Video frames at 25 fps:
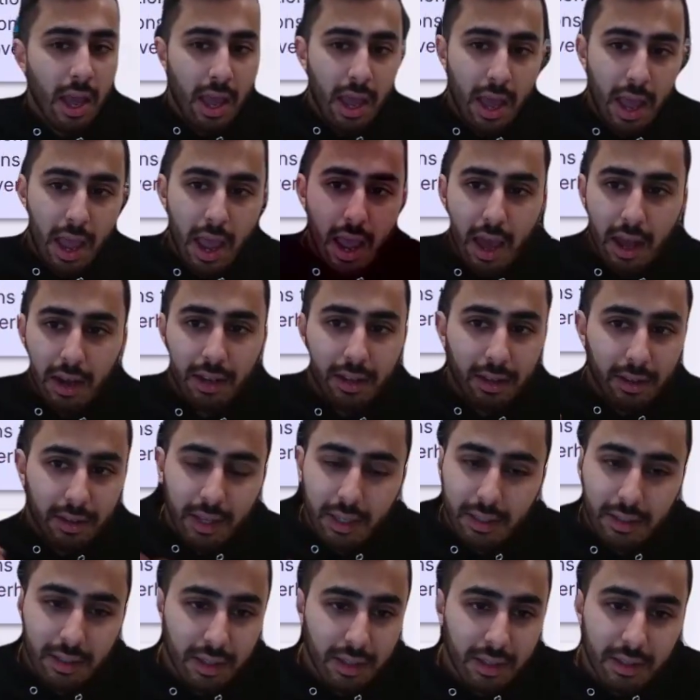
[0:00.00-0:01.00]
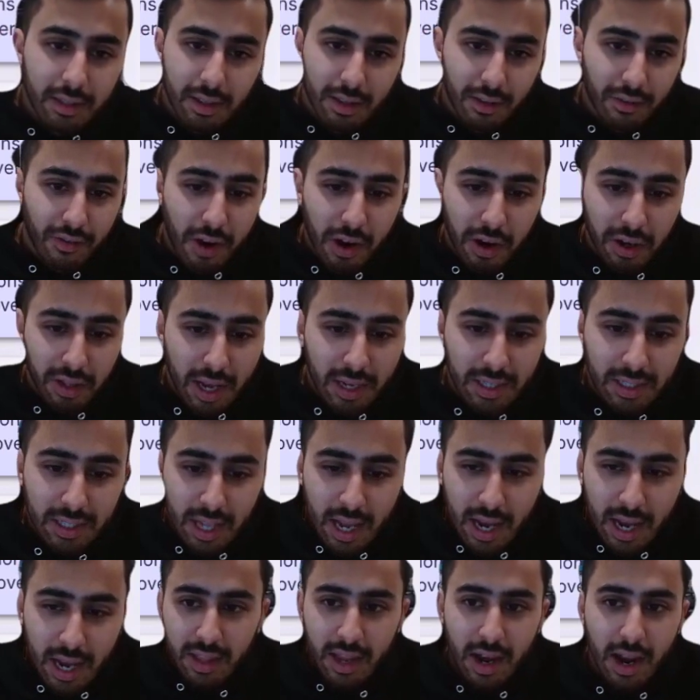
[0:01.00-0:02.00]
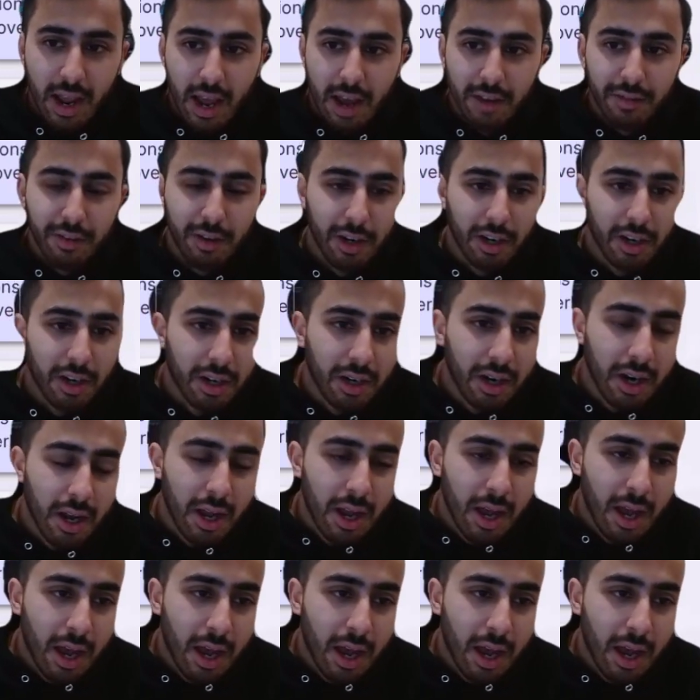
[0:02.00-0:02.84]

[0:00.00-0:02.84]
And this is the very last slide that I have here.